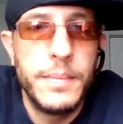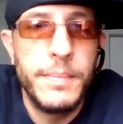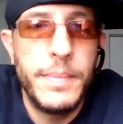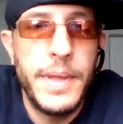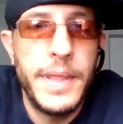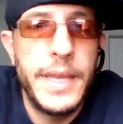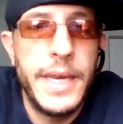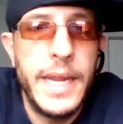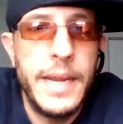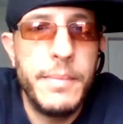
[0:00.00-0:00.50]

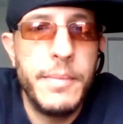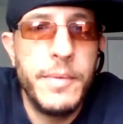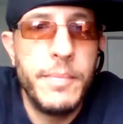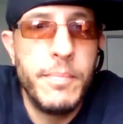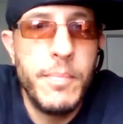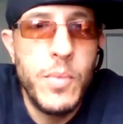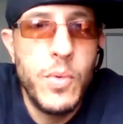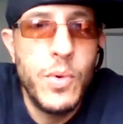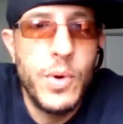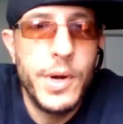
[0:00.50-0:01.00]
by the name of
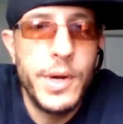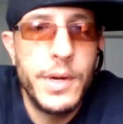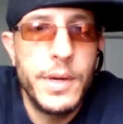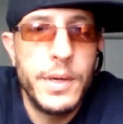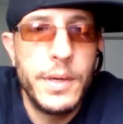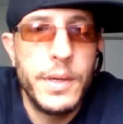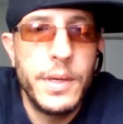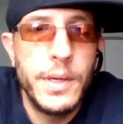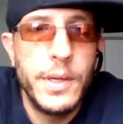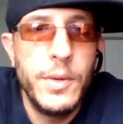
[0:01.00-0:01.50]
Mort.
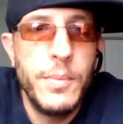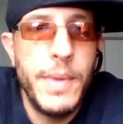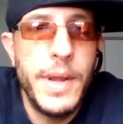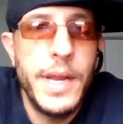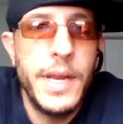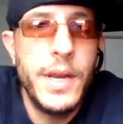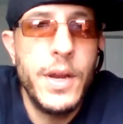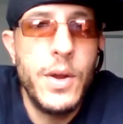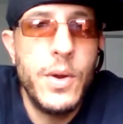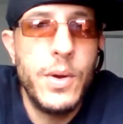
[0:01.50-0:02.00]
You
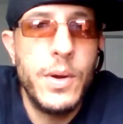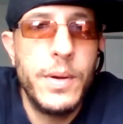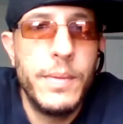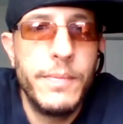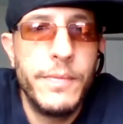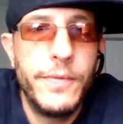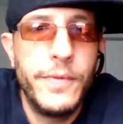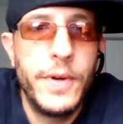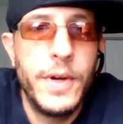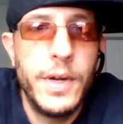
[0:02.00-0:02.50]
might know
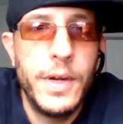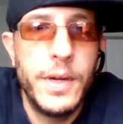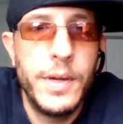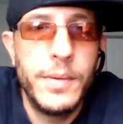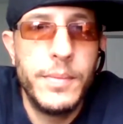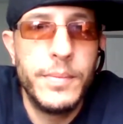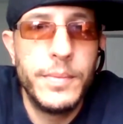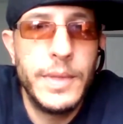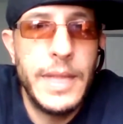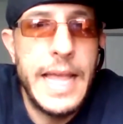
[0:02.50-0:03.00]
him
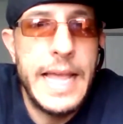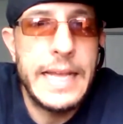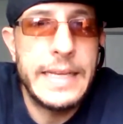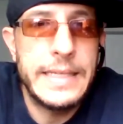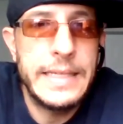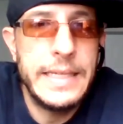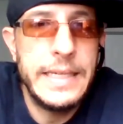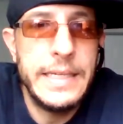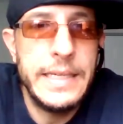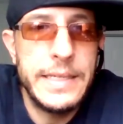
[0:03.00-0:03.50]
from
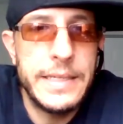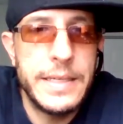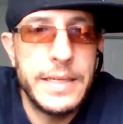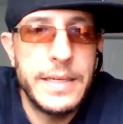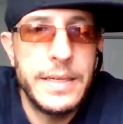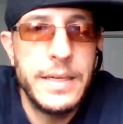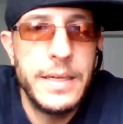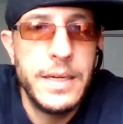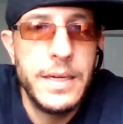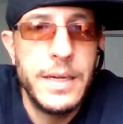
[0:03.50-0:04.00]
last season.